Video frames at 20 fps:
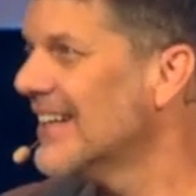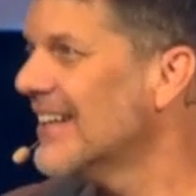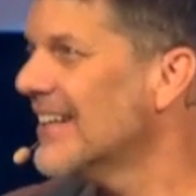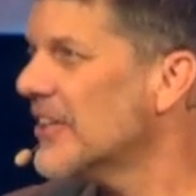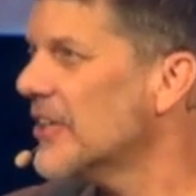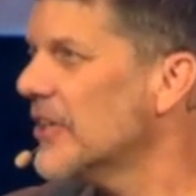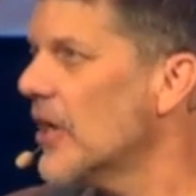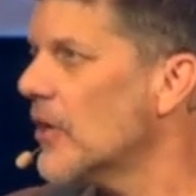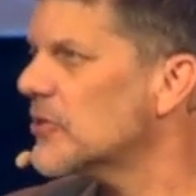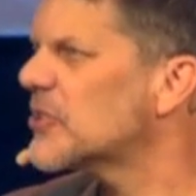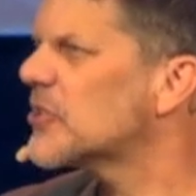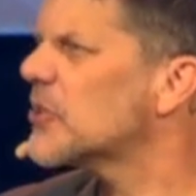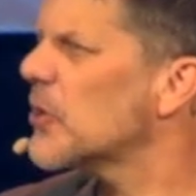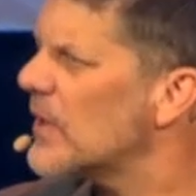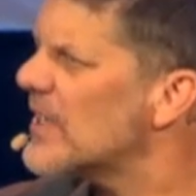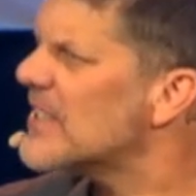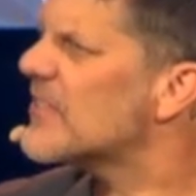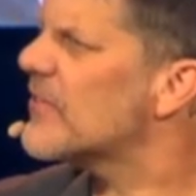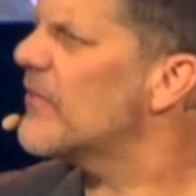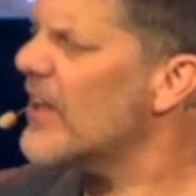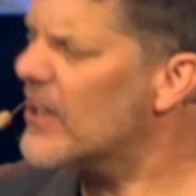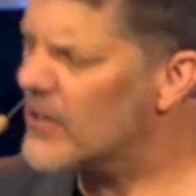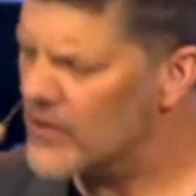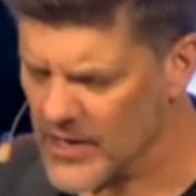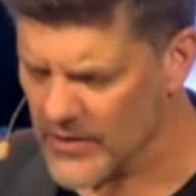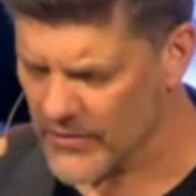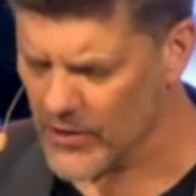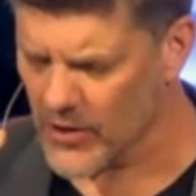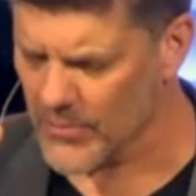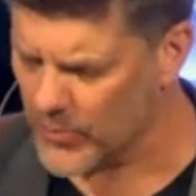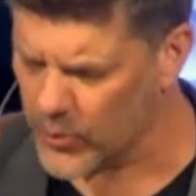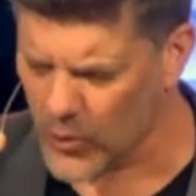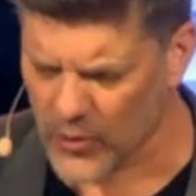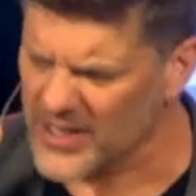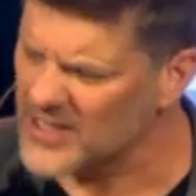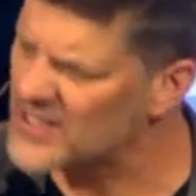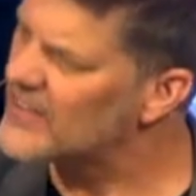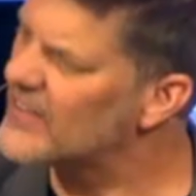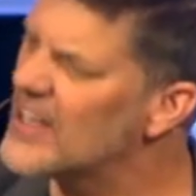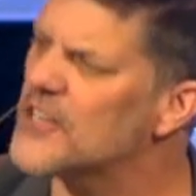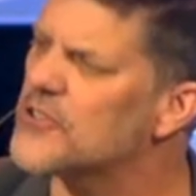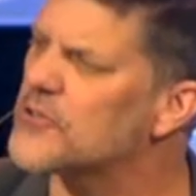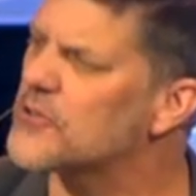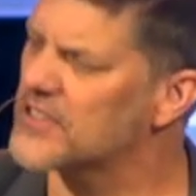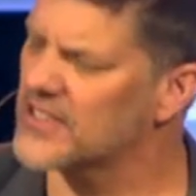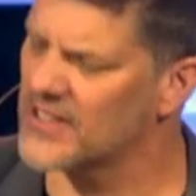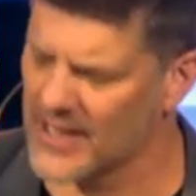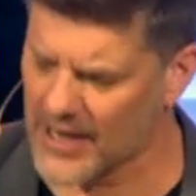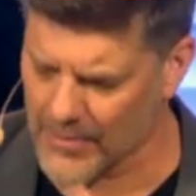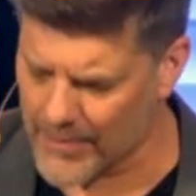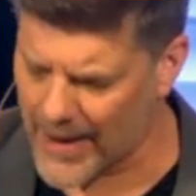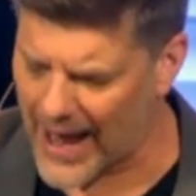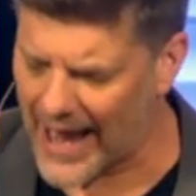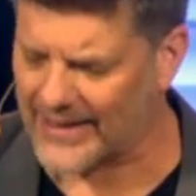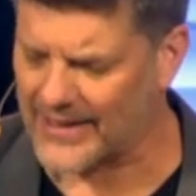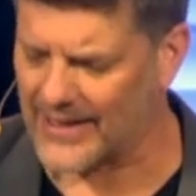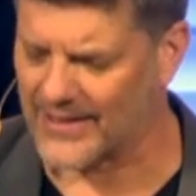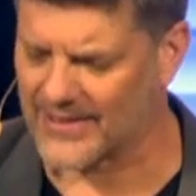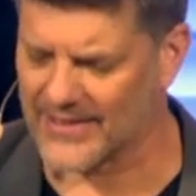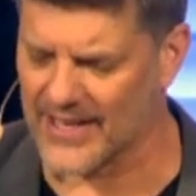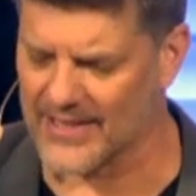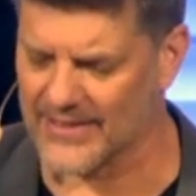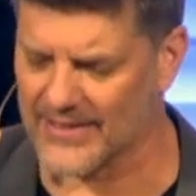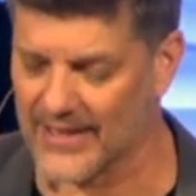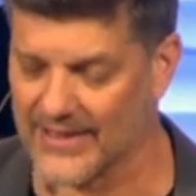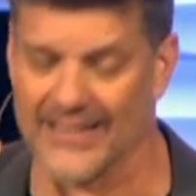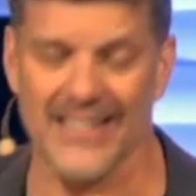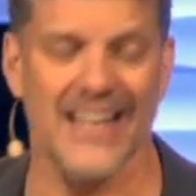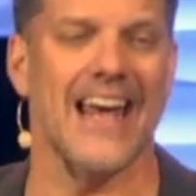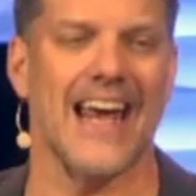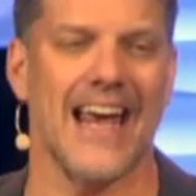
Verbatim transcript: You know, so it's very, very important. It's interesting that Habakkuk says this.